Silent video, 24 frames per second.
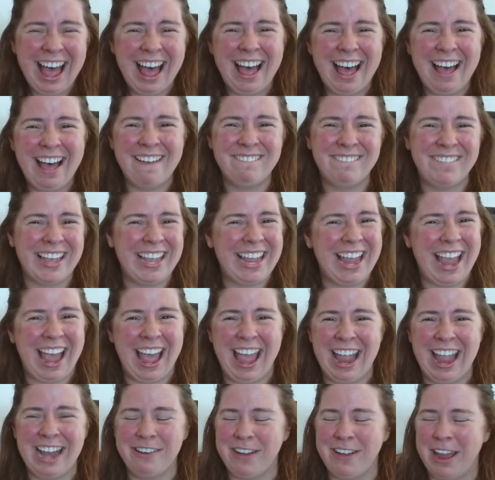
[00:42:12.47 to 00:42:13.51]
um, but yeah,
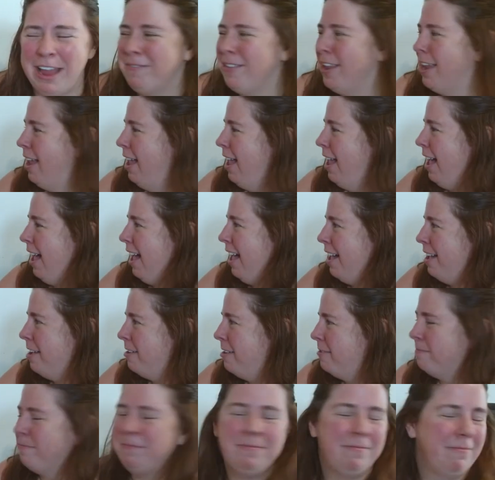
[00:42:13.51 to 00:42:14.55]
anyway,
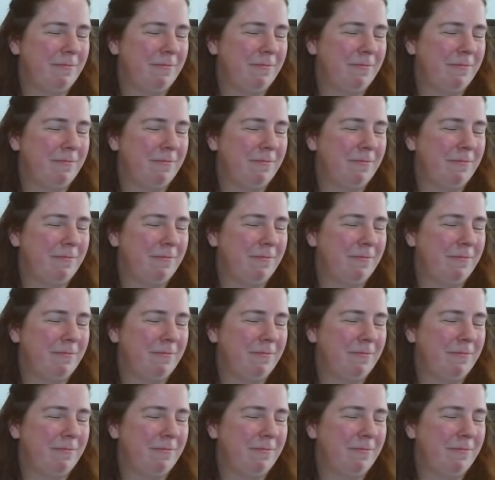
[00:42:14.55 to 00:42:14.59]
um,